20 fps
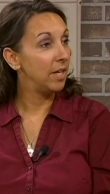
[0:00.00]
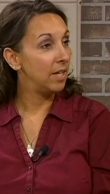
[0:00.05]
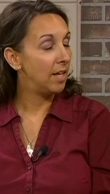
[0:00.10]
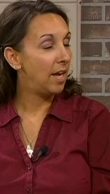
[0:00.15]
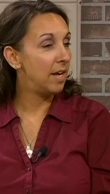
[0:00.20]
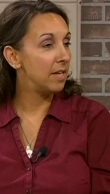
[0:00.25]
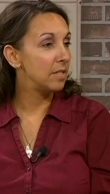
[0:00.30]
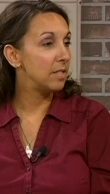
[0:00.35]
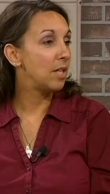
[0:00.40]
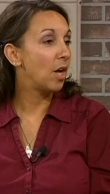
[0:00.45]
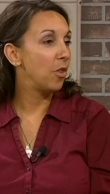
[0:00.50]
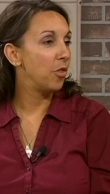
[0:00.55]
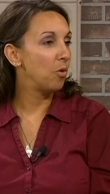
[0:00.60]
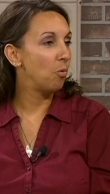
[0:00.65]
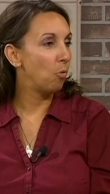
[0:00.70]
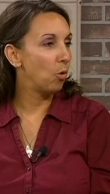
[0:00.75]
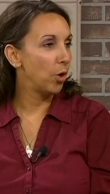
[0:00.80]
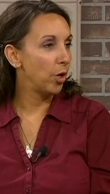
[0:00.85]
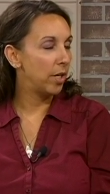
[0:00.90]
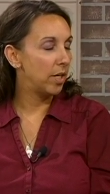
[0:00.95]
has done the
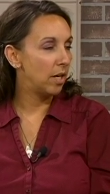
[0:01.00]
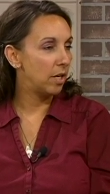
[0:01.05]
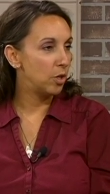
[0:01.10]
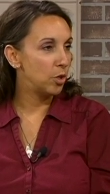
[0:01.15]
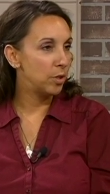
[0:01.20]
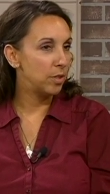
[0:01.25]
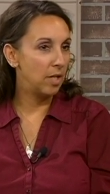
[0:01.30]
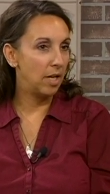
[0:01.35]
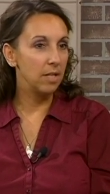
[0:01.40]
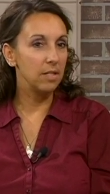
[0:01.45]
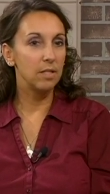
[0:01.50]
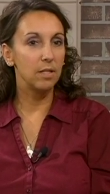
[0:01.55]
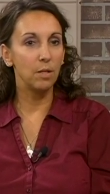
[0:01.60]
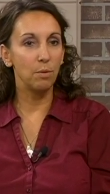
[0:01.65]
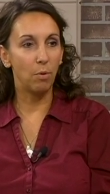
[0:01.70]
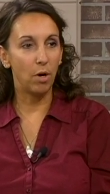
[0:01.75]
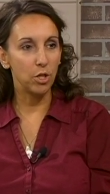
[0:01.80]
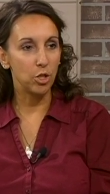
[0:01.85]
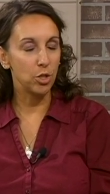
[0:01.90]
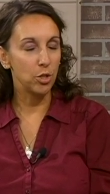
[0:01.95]
work and understands the
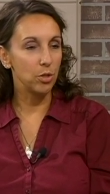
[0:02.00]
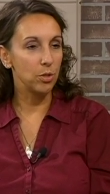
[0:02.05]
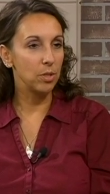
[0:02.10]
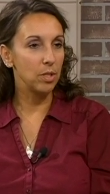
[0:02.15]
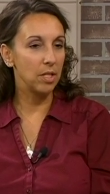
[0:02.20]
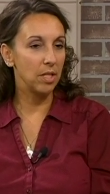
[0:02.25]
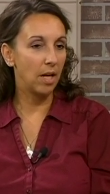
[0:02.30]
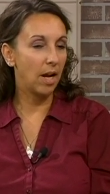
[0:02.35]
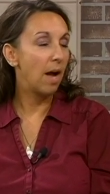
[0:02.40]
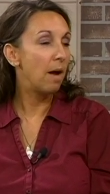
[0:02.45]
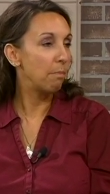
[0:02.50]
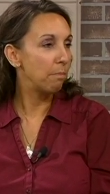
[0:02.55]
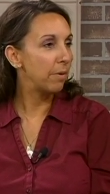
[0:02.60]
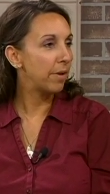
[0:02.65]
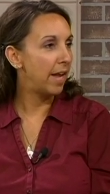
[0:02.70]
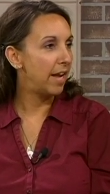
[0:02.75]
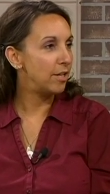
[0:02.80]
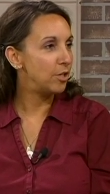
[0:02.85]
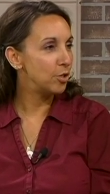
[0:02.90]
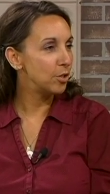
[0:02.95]
pressures and the
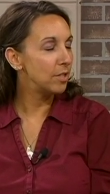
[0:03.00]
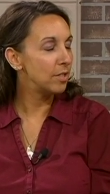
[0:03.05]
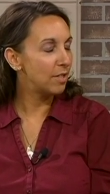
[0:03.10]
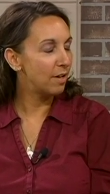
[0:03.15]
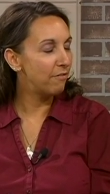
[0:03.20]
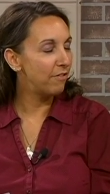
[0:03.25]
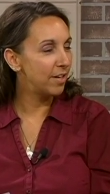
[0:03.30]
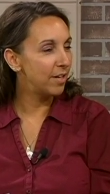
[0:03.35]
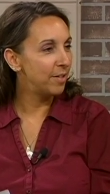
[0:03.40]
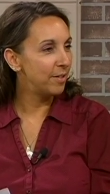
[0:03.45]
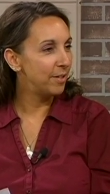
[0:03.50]
complications of it.